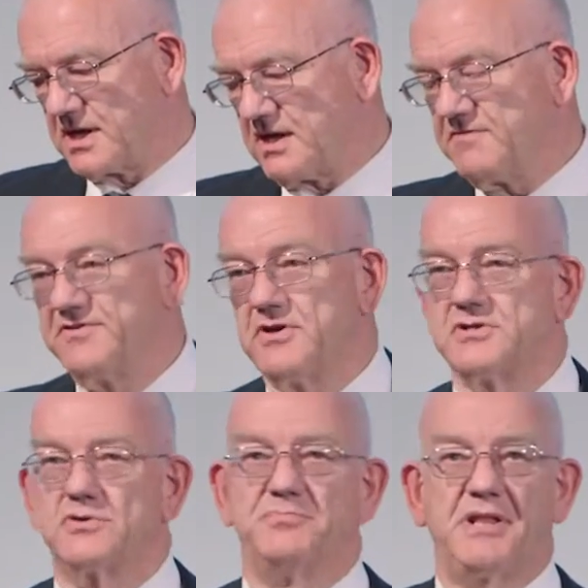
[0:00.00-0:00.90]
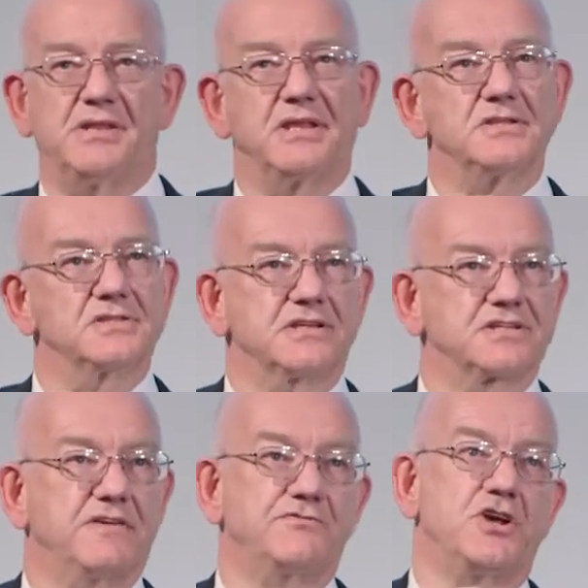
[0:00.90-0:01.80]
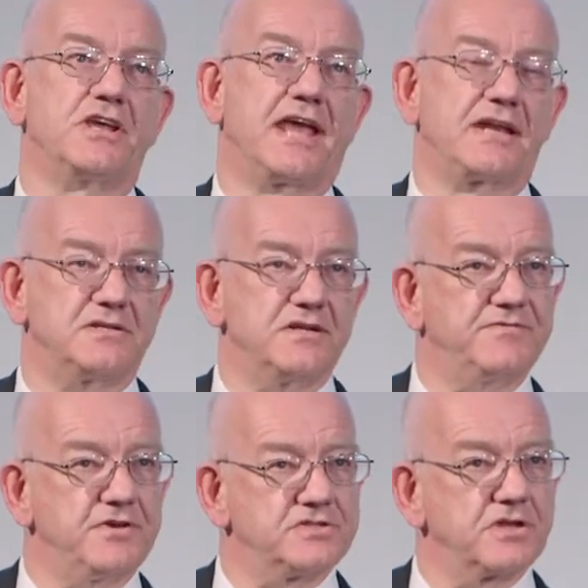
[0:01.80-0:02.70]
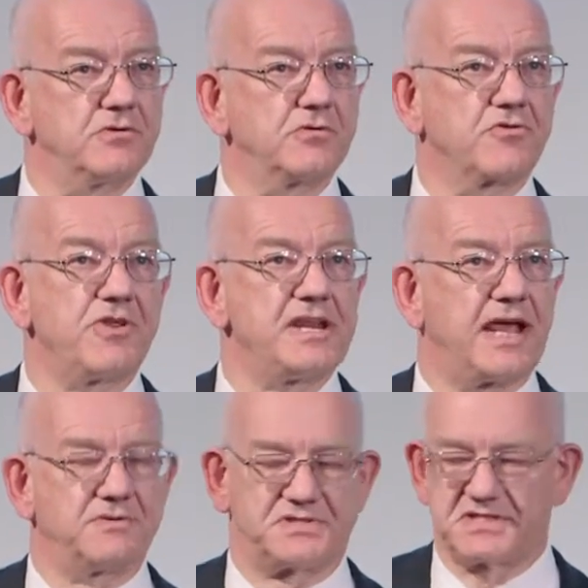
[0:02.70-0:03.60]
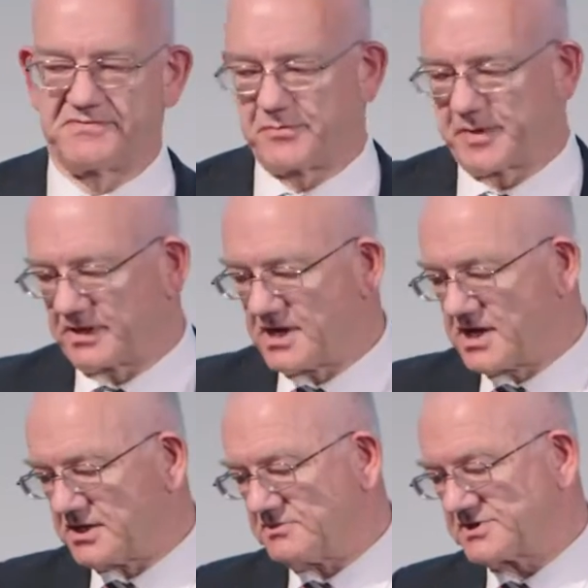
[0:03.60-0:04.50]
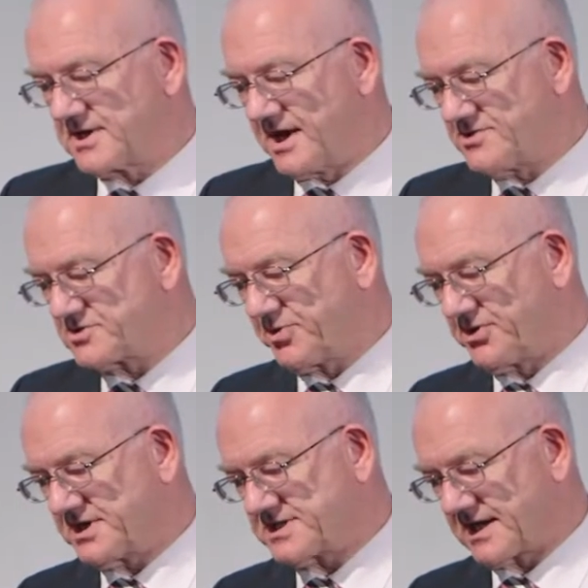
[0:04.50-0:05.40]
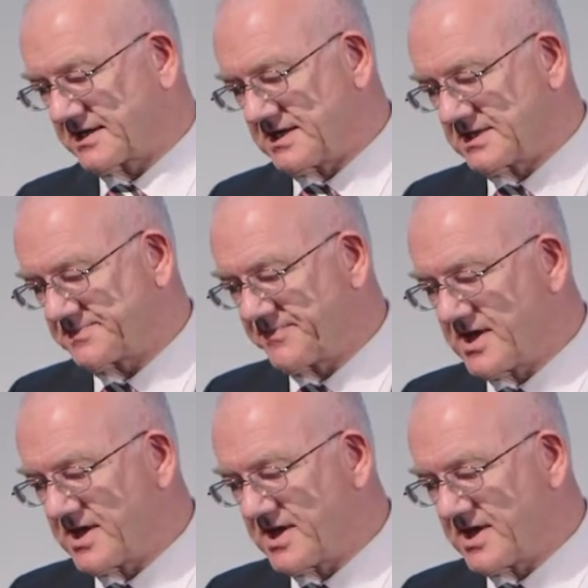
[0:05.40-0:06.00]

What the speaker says: in vertical buildings, those kind of gigantic vertical greenhouses, if you will, using hydroponic techniques.